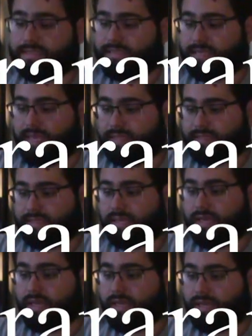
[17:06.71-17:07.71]
States.
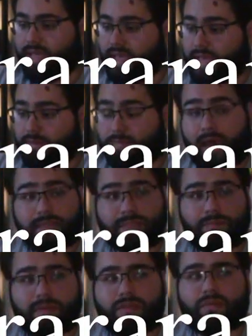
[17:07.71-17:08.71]
And
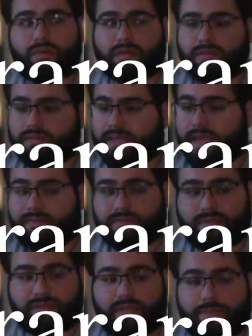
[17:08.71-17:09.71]
possibly the world. I have
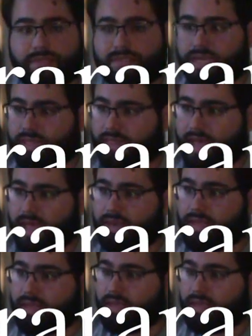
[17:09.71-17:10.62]
to double check that.